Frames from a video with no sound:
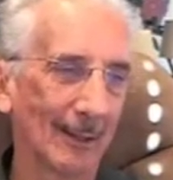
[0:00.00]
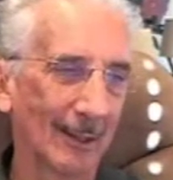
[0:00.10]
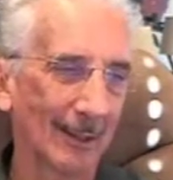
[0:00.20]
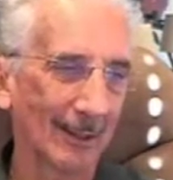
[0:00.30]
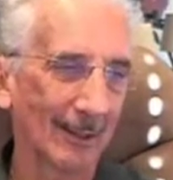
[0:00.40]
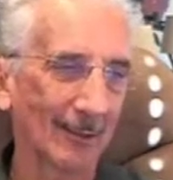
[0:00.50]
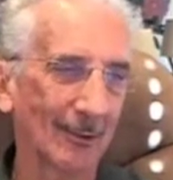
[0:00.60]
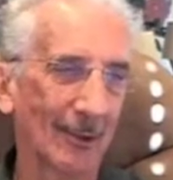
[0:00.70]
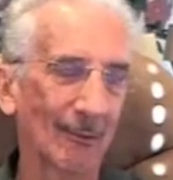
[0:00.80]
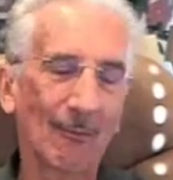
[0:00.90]
it
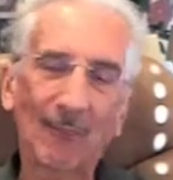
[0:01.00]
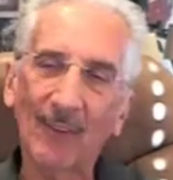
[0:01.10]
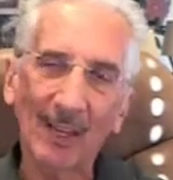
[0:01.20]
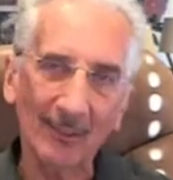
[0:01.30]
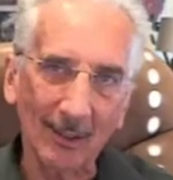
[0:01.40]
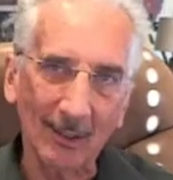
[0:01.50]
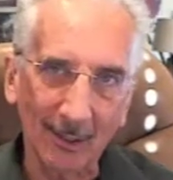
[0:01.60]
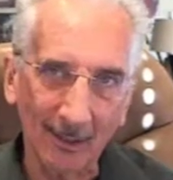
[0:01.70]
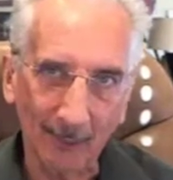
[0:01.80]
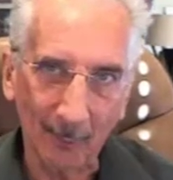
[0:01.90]
is a
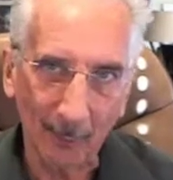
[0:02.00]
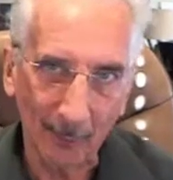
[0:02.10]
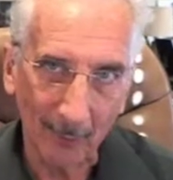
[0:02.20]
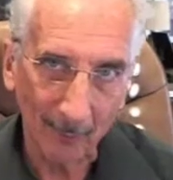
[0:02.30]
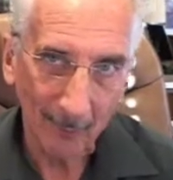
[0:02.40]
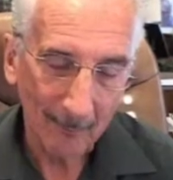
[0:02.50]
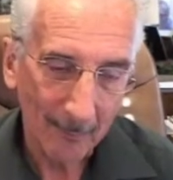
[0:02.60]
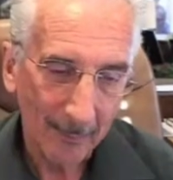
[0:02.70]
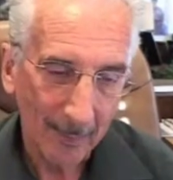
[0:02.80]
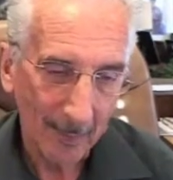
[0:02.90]
fascinating experience.
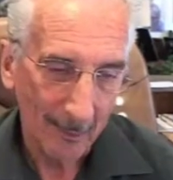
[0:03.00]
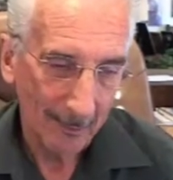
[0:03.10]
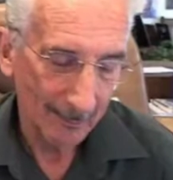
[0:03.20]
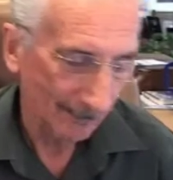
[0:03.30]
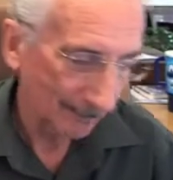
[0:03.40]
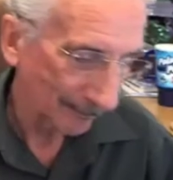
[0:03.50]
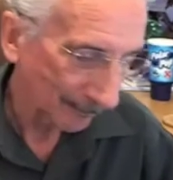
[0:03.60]
Um,